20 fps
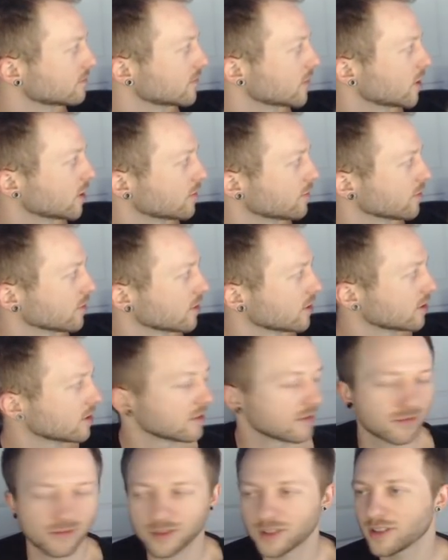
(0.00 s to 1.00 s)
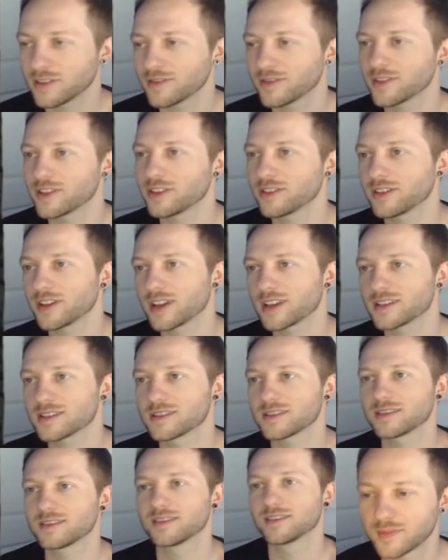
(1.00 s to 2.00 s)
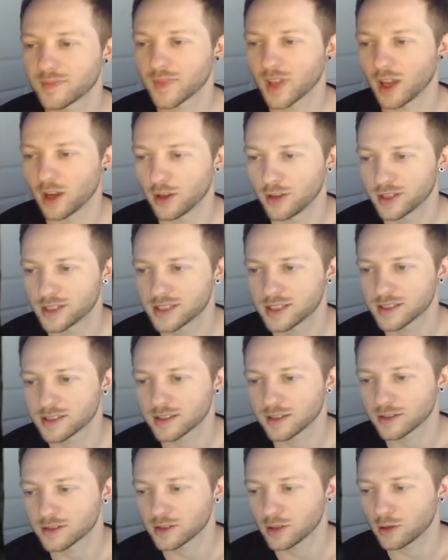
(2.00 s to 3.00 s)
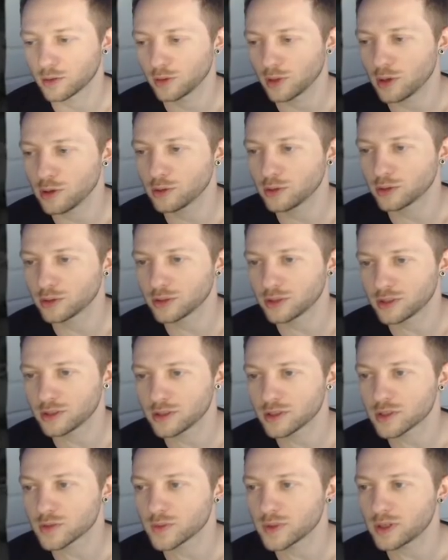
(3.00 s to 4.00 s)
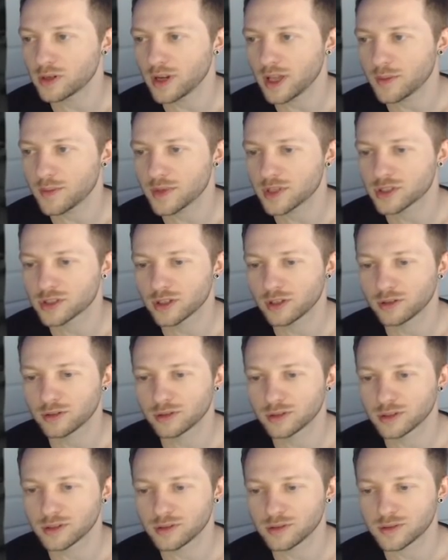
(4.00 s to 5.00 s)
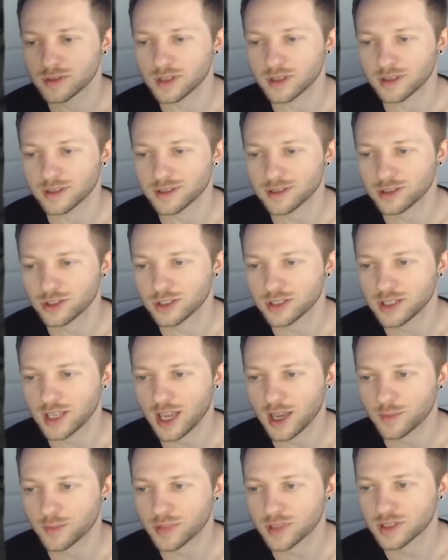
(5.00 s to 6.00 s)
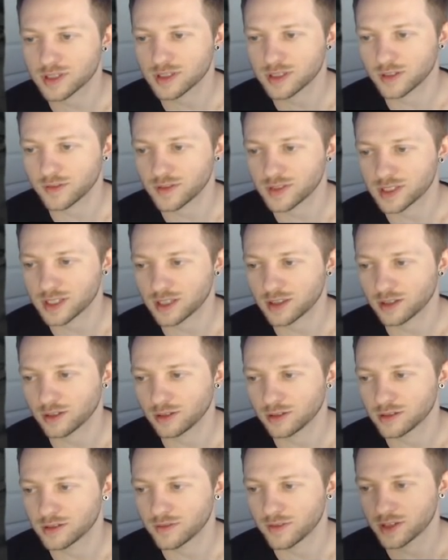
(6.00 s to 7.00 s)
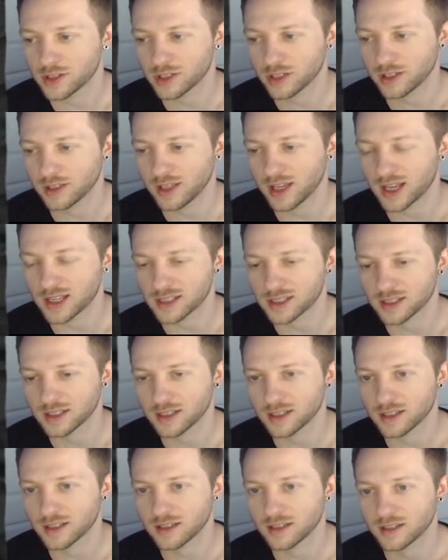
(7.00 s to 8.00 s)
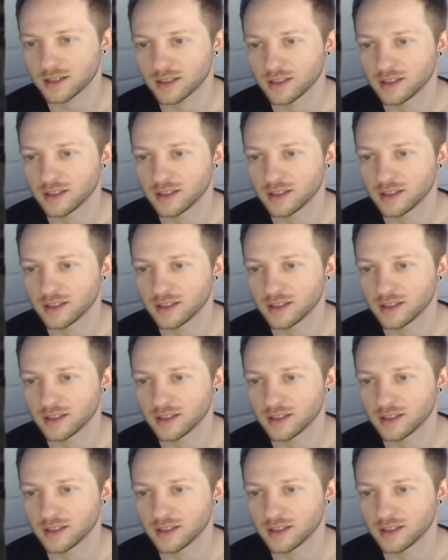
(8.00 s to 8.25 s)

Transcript: Good for you. Good for you guys. This is local news. We don't have much local news. This just happened. So we said the Cultivation Classic.